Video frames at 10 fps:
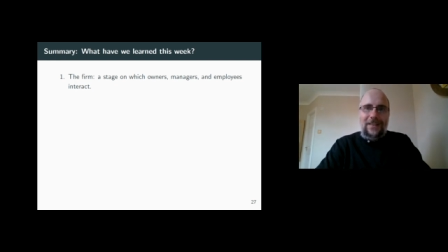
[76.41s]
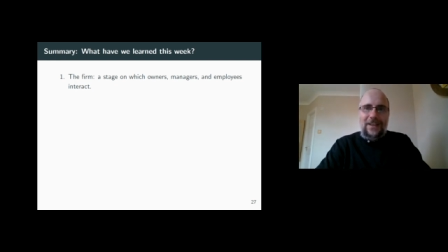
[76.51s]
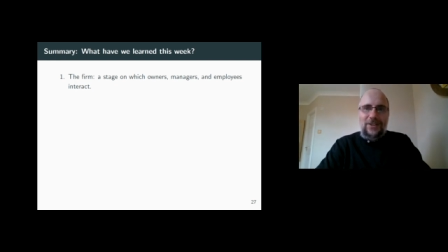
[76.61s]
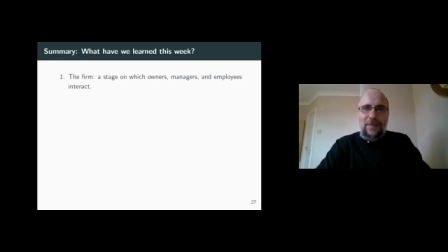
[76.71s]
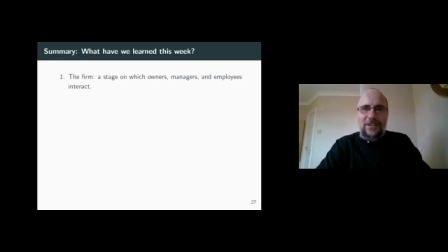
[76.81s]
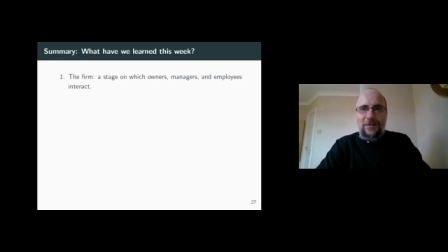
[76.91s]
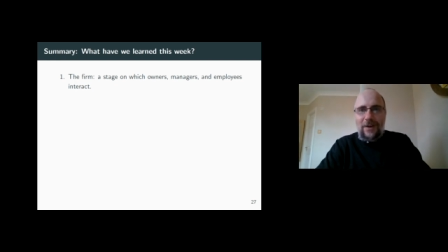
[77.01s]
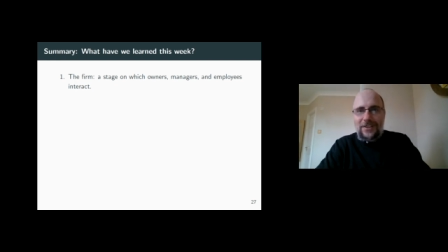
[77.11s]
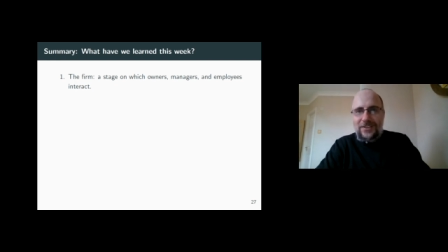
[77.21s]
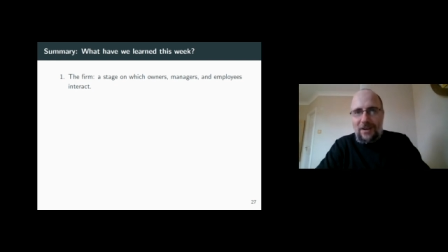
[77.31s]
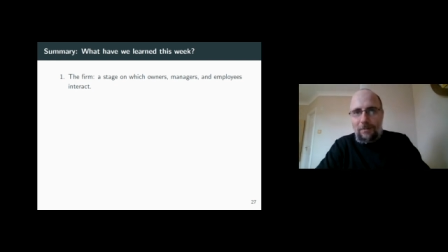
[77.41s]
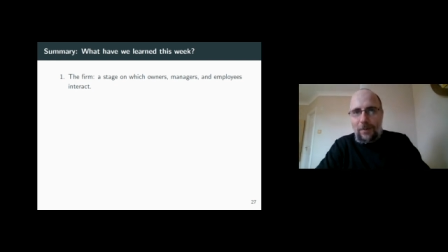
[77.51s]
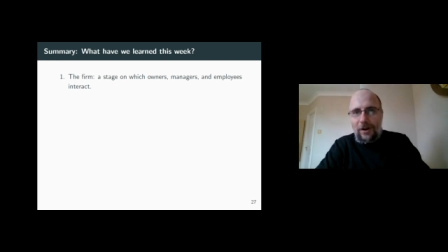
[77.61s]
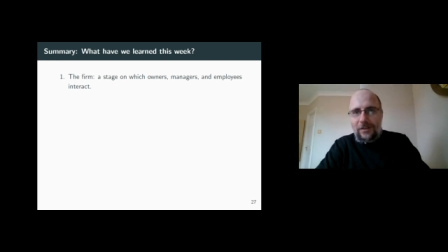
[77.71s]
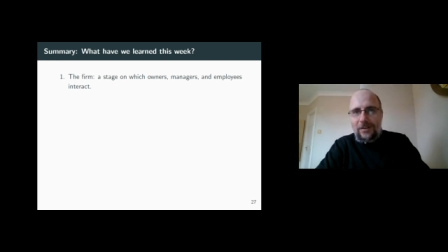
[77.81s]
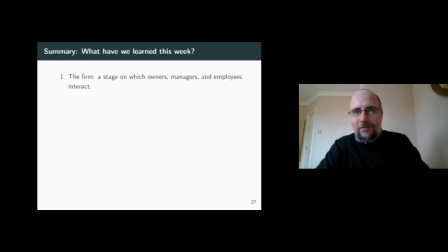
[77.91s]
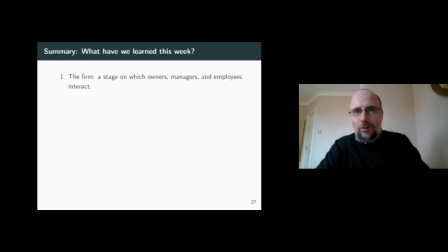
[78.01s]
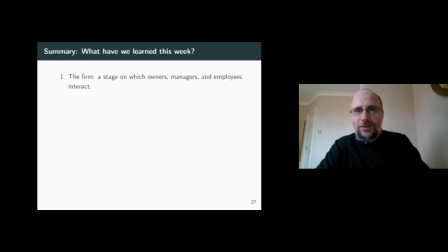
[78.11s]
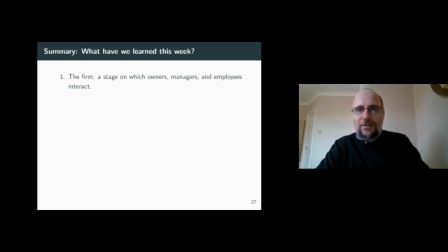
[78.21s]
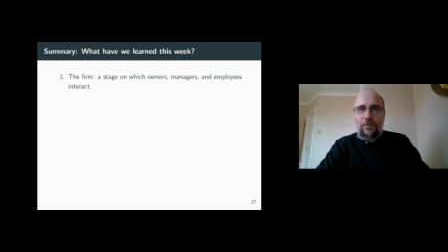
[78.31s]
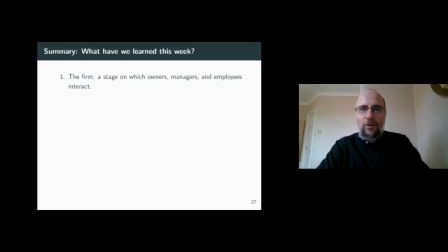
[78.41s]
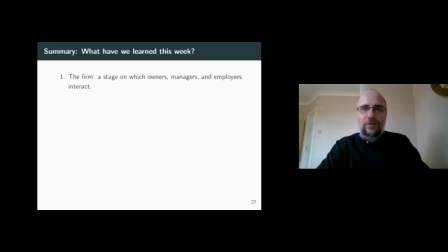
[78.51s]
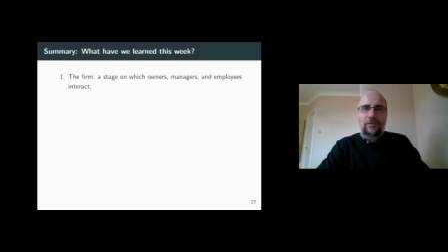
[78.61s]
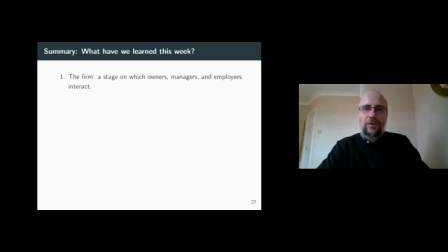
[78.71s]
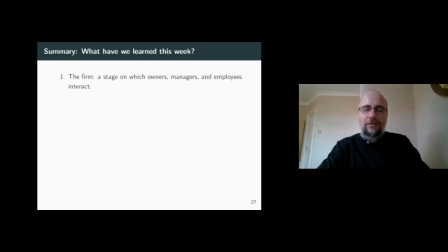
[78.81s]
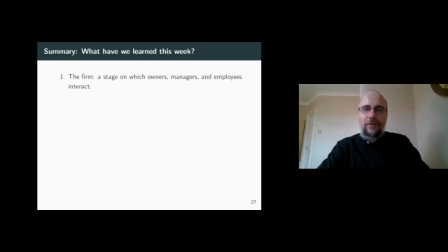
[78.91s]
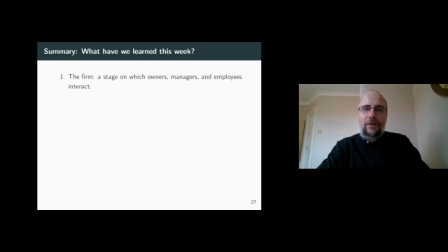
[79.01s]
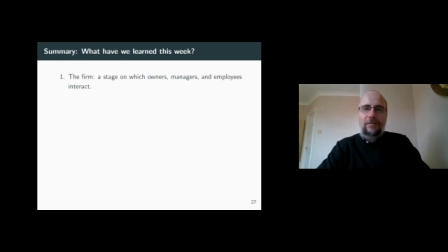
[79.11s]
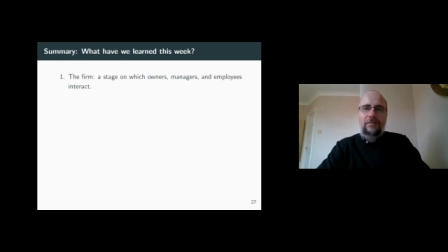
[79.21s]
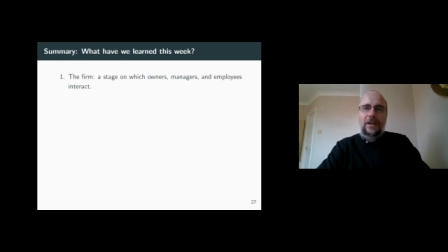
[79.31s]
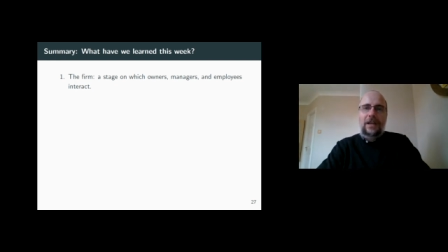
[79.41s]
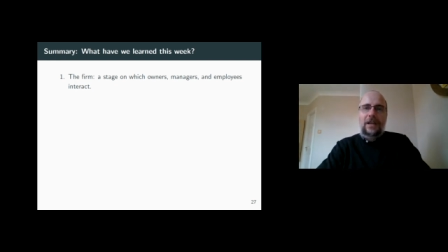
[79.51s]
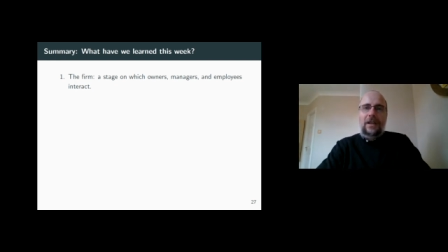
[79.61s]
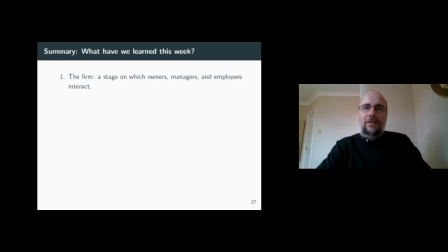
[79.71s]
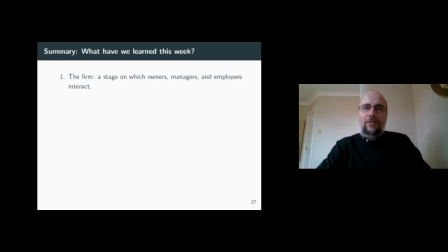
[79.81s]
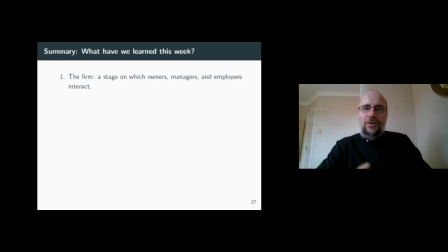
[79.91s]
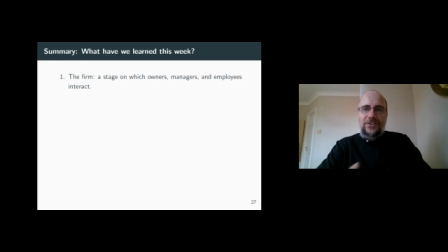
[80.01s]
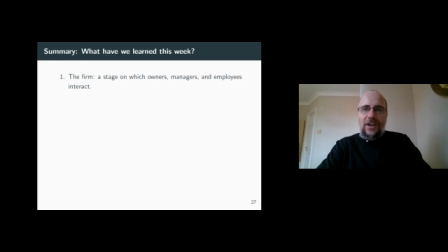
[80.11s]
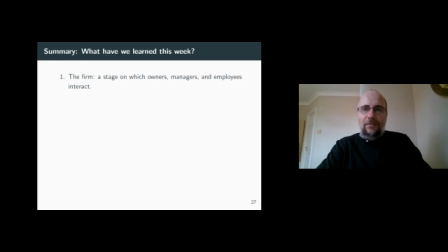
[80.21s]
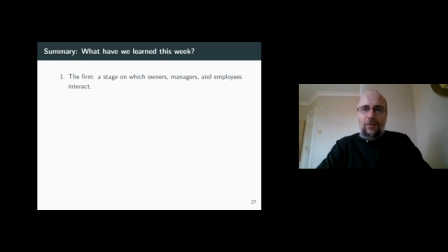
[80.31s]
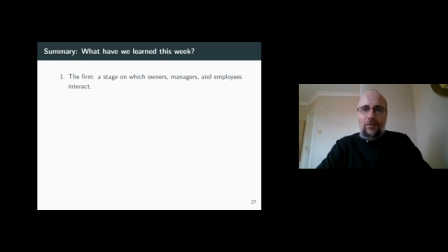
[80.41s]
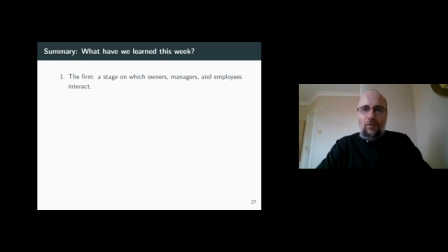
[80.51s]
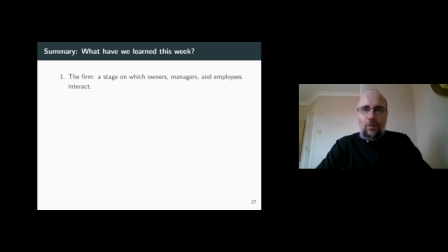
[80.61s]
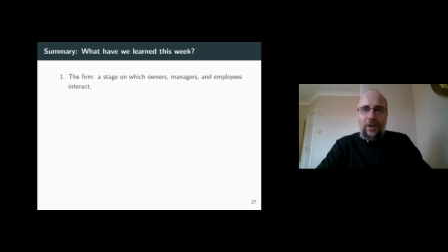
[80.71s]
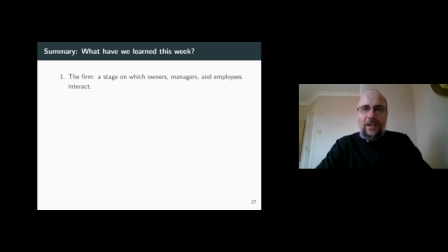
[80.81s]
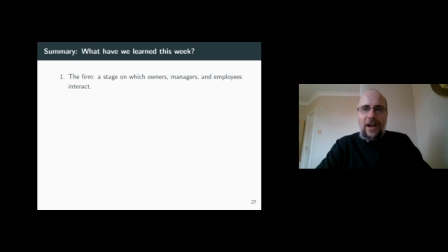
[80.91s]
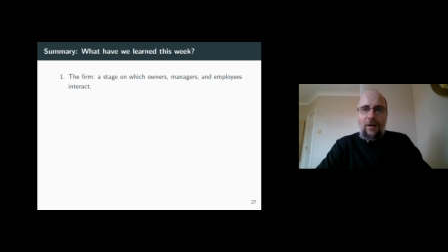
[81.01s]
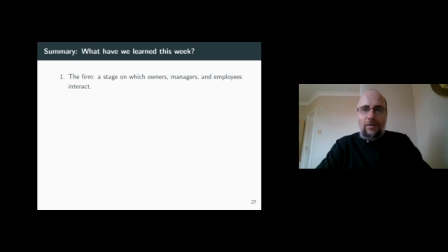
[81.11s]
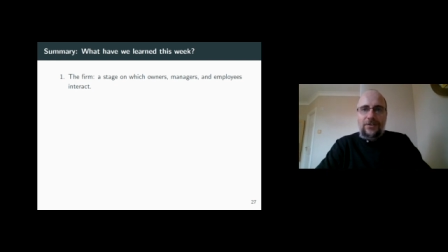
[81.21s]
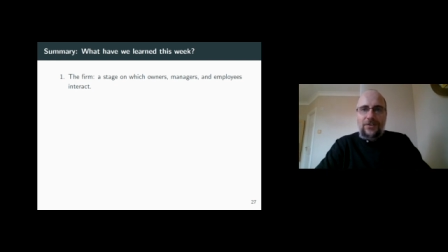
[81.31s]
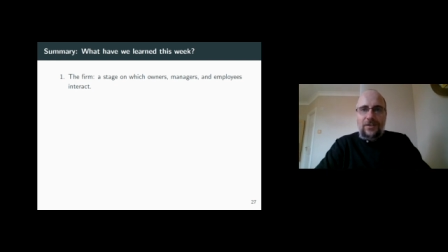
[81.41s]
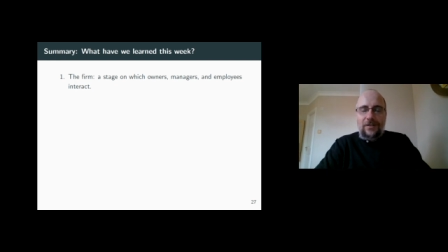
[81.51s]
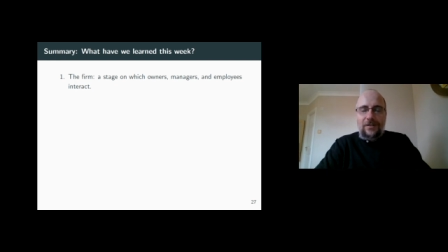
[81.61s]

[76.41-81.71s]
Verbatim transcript: They specify some part of what's important for the firm, for example, working hours,